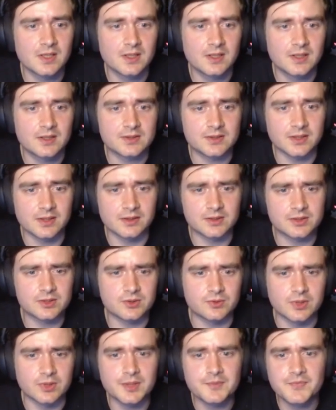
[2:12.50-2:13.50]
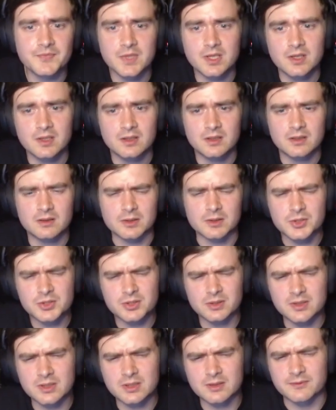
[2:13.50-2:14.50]
Seek and Destroy. Usually
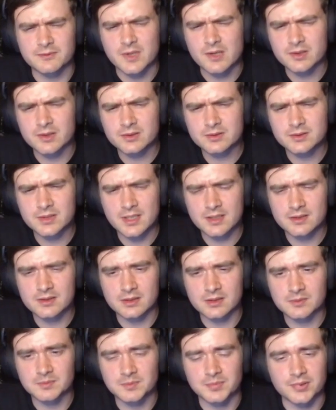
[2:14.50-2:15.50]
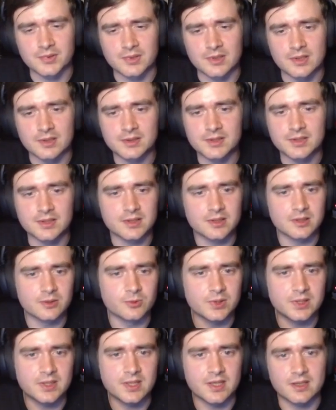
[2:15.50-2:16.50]
not a very good tactic, but here we
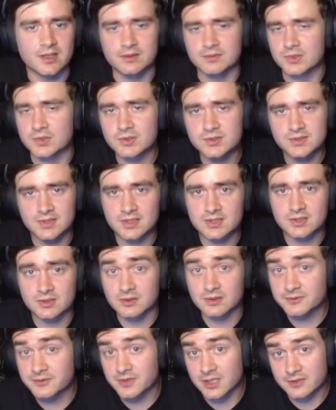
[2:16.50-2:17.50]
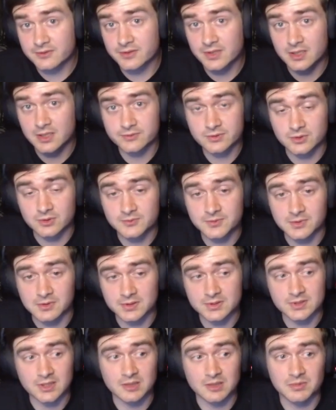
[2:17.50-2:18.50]
can use this on a 5 health troop, for
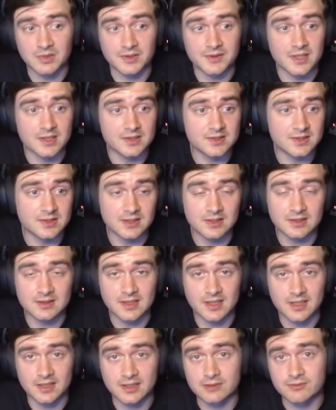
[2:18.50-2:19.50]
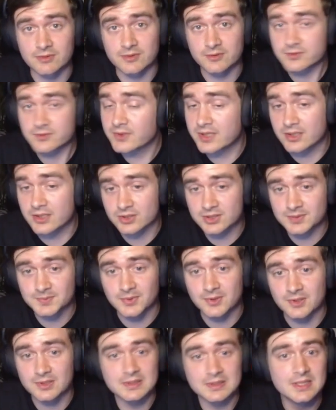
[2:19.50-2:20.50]
example, and then sneak attack it with Chaos
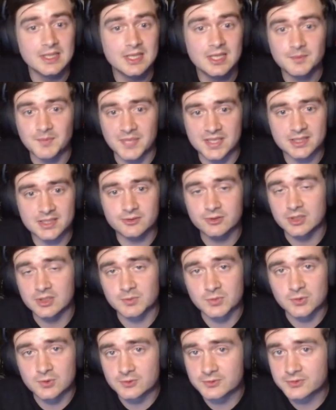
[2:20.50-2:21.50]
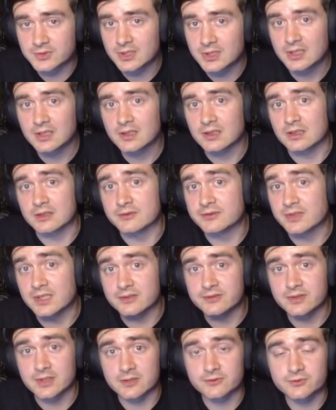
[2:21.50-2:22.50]
Spawn. Basically remove a 5
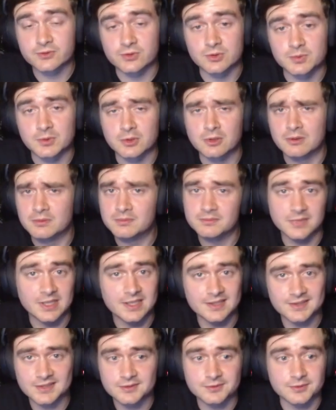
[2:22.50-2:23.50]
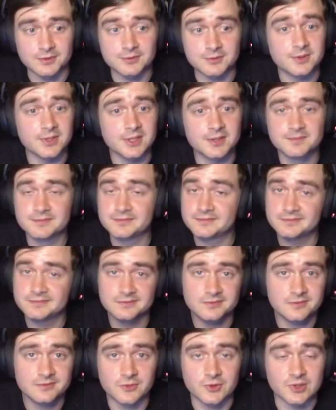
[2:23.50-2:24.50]
health troop or less for free.
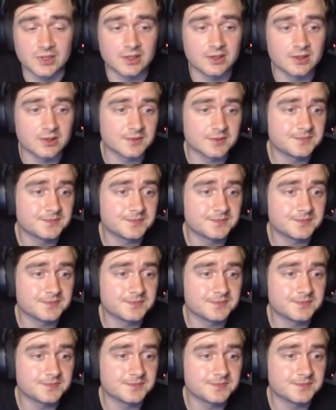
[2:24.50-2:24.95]
Really good.